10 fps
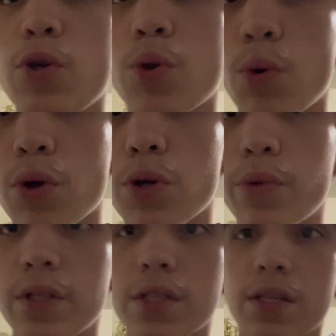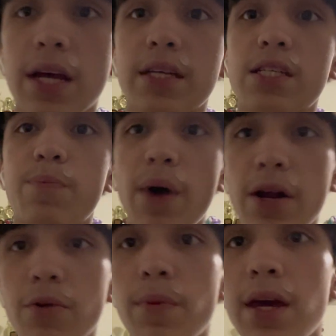York, which is like
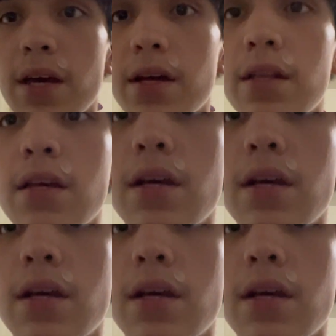Spider-Man,